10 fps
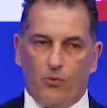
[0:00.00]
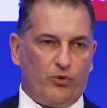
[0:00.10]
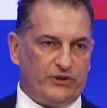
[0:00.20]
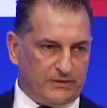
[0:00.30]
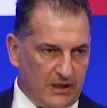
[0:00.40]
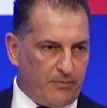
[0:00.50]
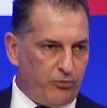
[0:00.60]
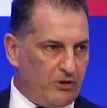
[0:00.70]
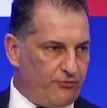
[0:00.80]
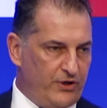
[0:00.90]
what a
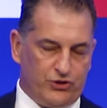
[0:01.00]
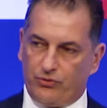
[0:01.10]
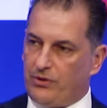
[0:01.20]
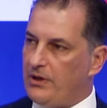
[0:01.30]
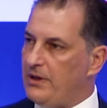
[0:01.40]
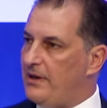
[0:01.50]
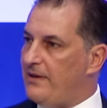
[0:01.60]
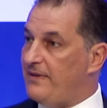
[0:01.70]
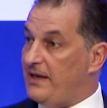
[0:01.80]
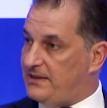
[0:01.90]
turbulent region
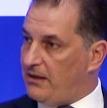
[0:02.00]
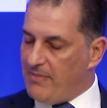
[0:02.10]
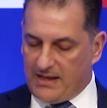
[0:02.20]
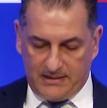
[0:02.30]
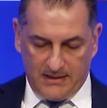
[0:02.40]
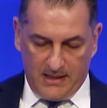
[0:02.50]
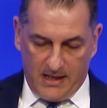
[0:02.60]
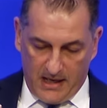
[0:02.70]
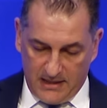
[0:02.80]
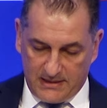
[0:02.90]
the Eastern Med
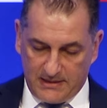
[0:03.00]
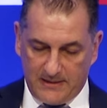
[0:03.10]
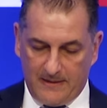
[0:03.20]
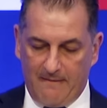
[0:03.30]
is.